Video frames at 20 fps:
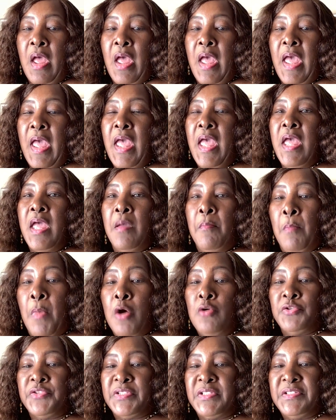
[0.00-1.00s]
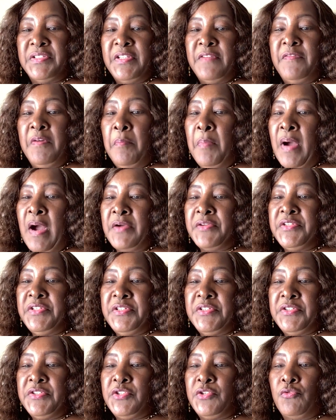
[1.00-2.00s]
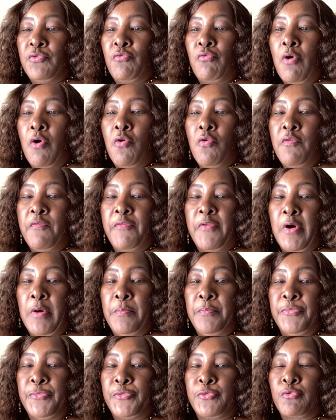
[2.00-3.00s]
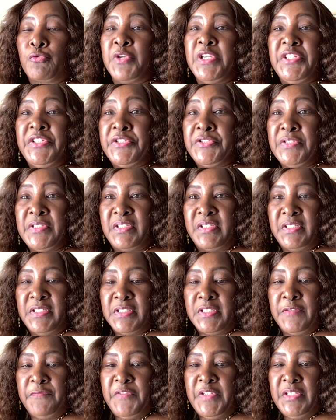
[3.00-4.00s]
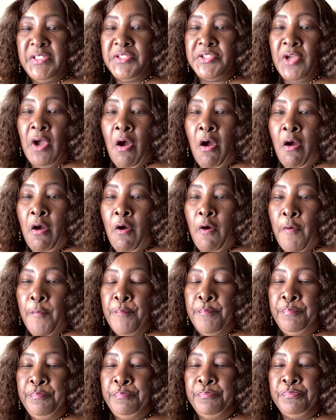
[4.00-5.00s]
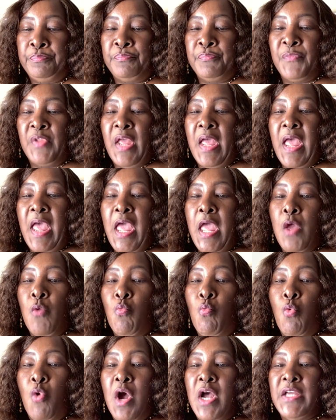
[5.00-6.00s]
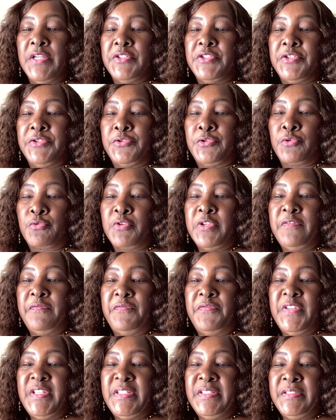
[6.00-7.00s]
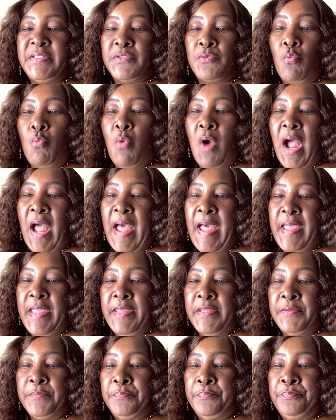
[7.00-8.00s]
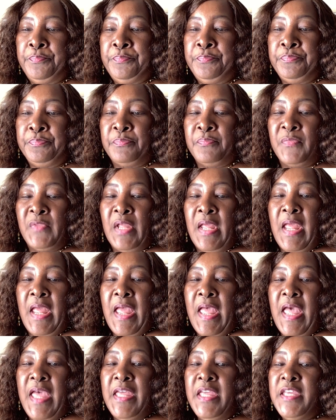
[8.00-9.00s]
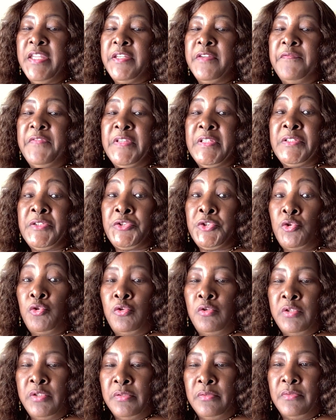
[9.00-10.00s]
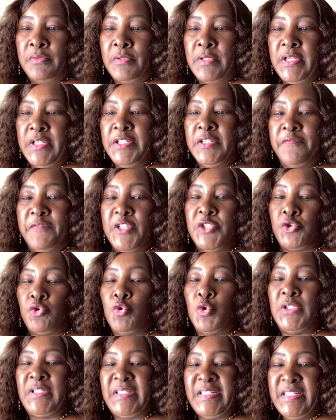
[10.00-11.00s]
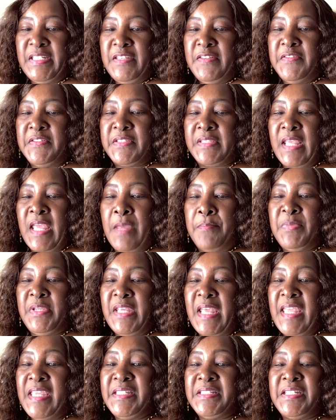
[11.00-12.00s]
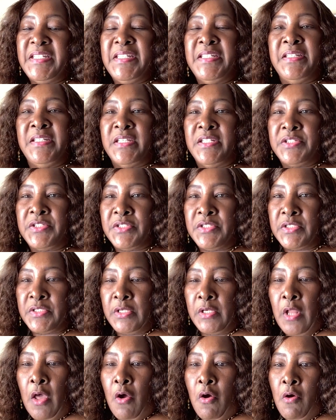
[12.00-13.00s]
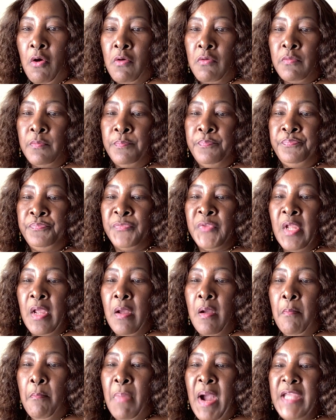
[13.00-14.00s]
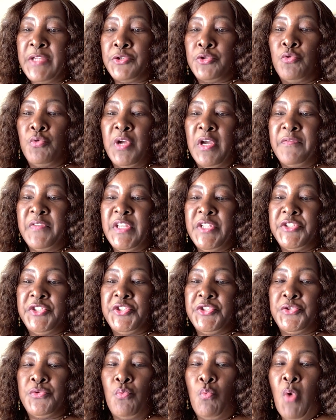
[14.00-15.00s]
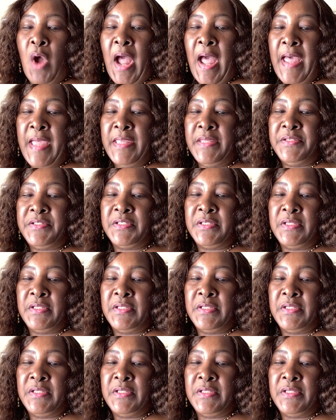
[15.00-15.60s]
And most Dieffenbachias grow from 3 to 6 feet tall and 1 to 3 feet wide. And individual leaves can be 18 inches long by 12 inches wide.